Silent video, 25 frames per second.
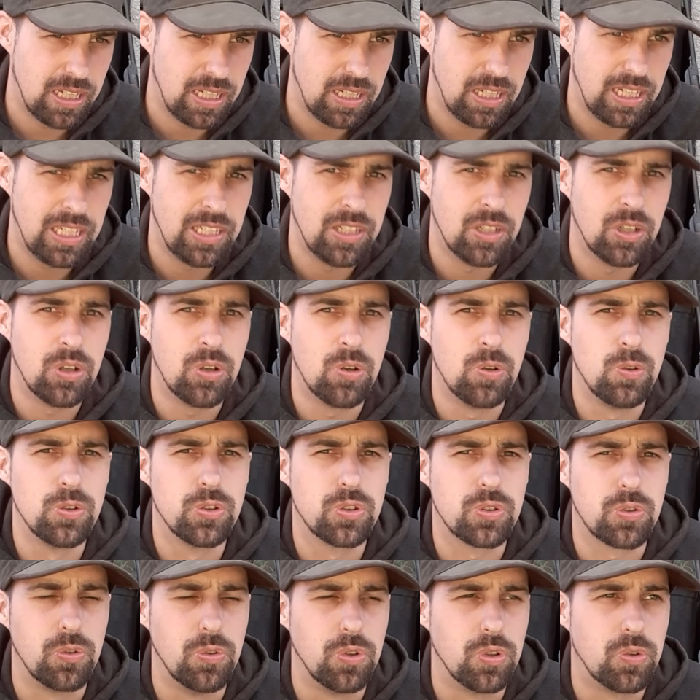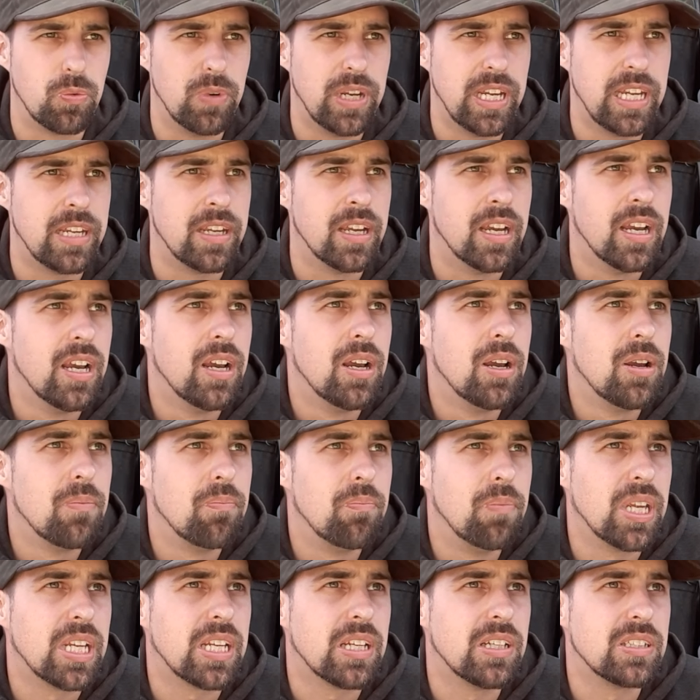in an old school way
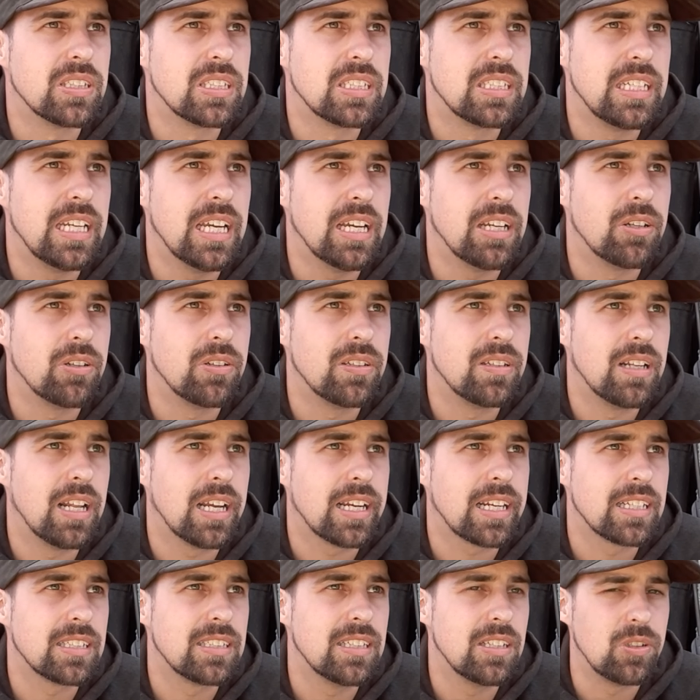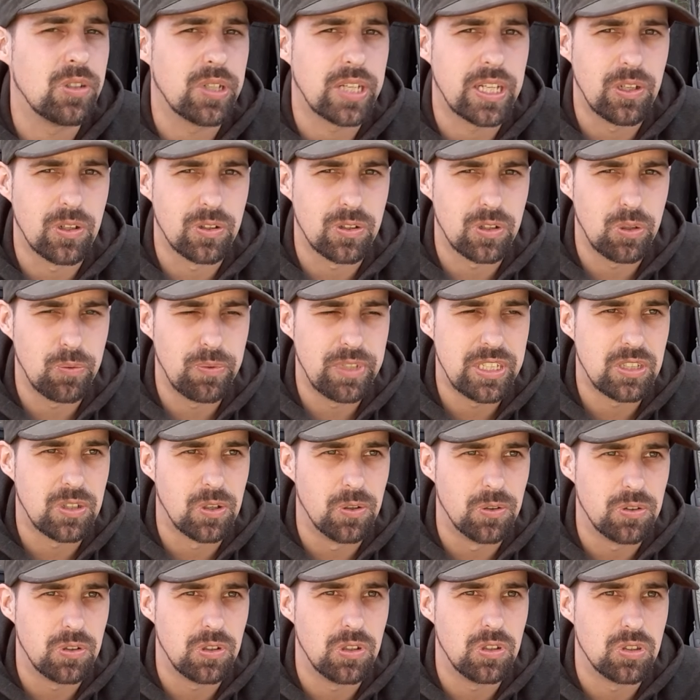because yeah like i said you cannot always
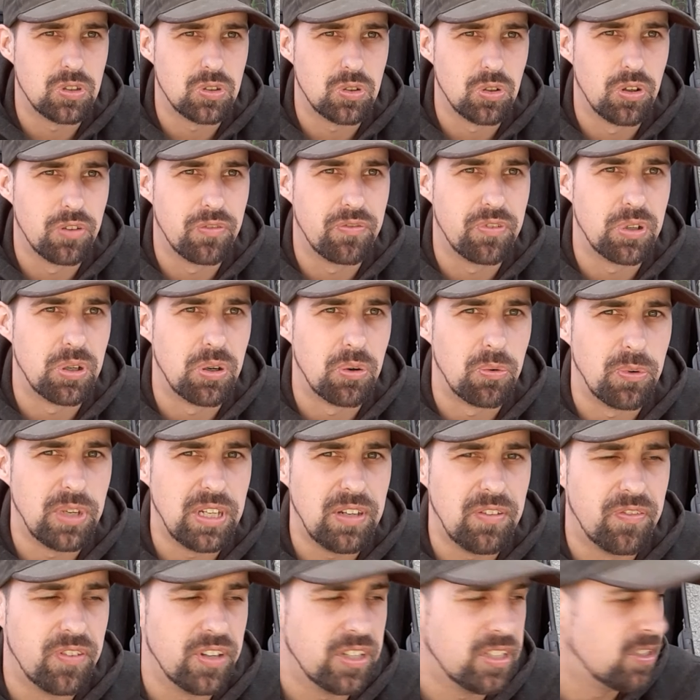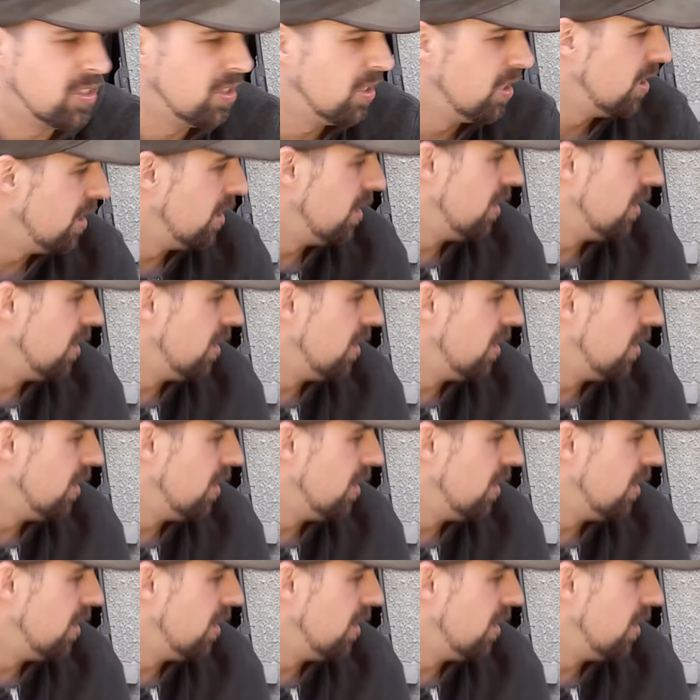go to the store for a refill